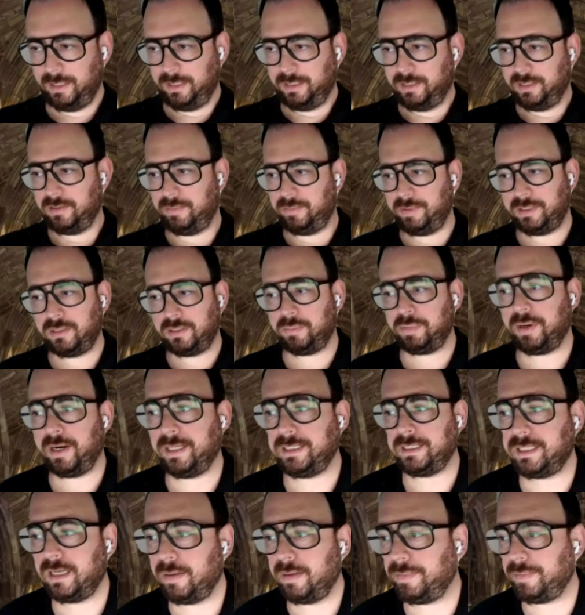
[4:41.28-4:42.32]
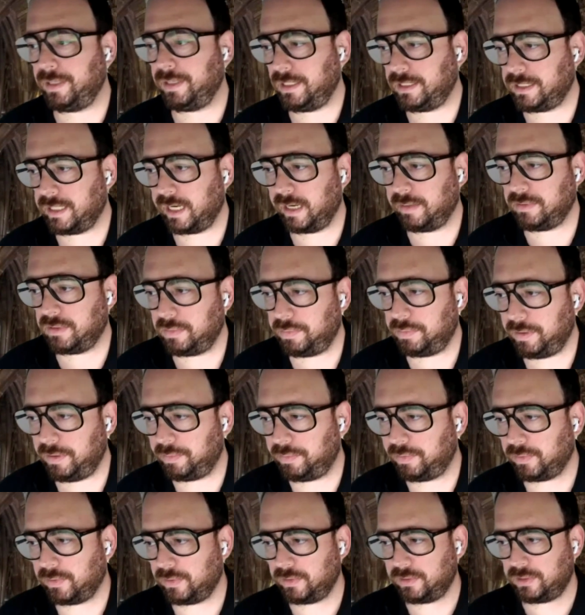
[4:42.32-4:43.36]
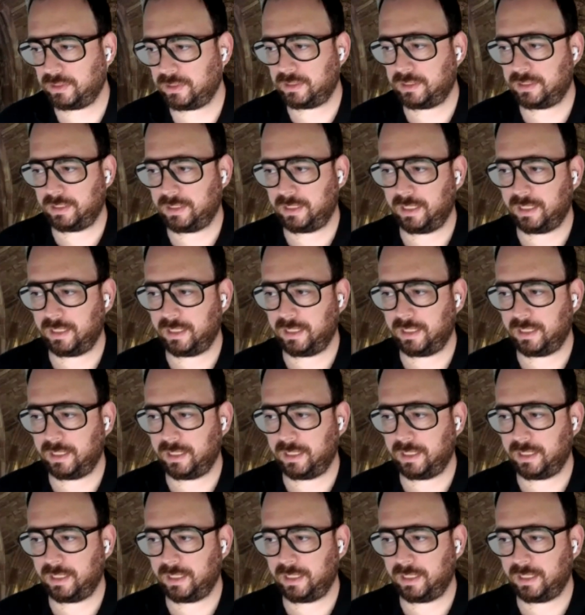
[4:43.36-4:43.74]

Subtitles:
You'd be surprised how many times people just